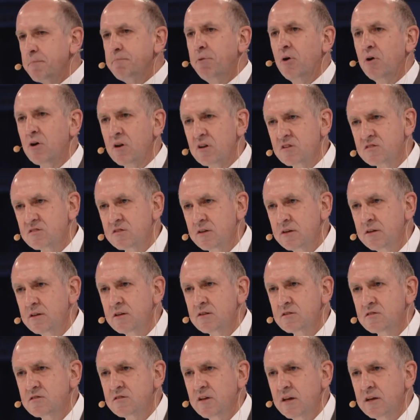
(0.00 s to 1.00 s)
policy
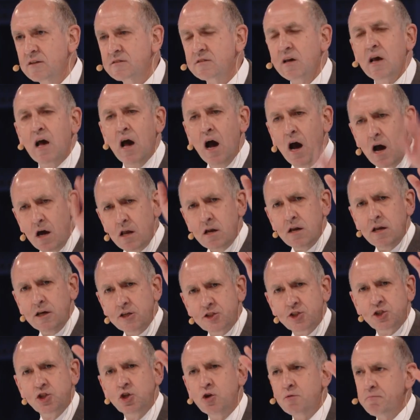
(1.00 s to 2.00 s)
that says,
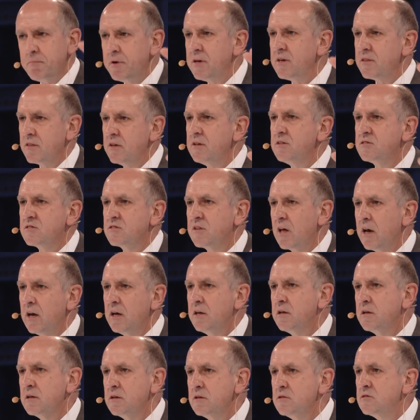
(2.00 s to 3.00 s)
unless you meet these
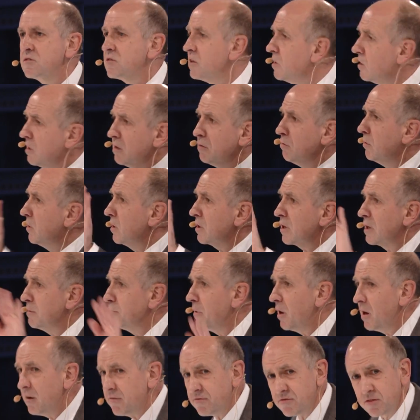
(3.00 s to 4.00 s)
standards, we're not going to
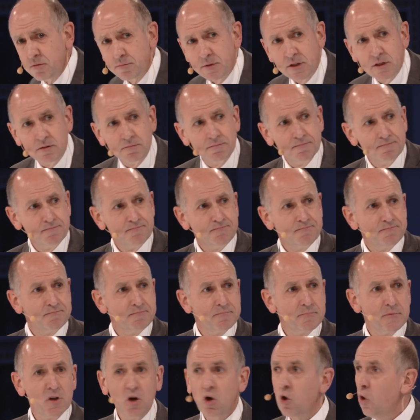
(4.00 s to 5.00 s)
buy from you.
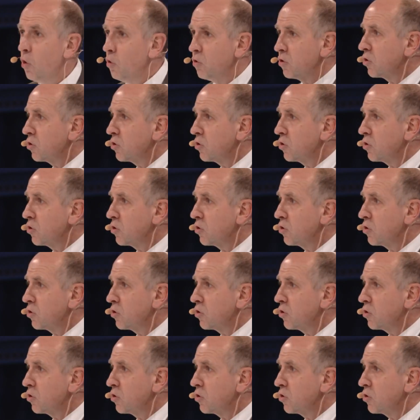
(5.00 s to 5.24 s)
Or a